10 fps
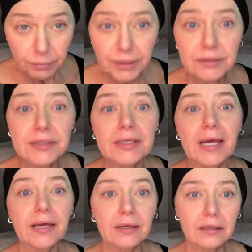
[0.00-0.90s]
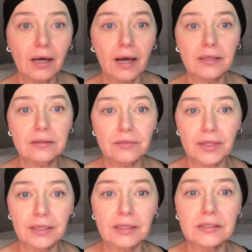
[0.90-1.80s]
But today, I
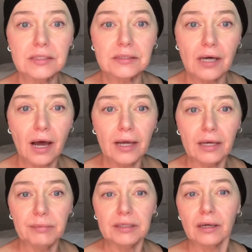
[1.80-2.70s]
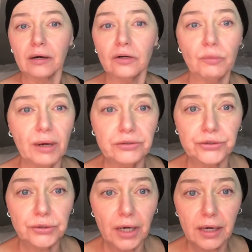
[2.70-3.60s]
think it's a tie. I mean, I don't know about
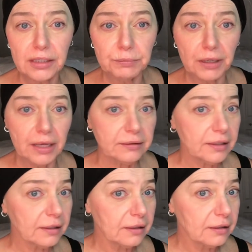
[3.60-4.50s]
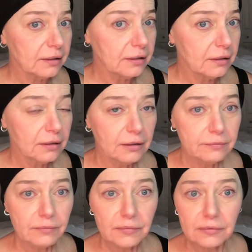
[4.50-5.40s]
you guys, but I think
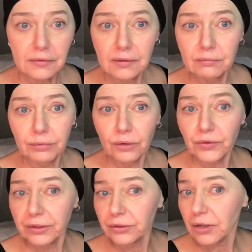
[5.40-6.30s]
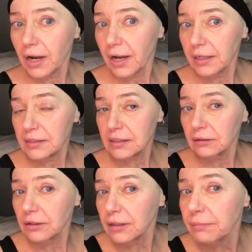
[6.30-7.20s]
both under eyes
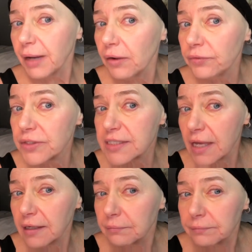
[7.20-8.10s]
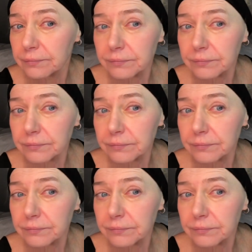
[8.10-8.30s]
look about the same.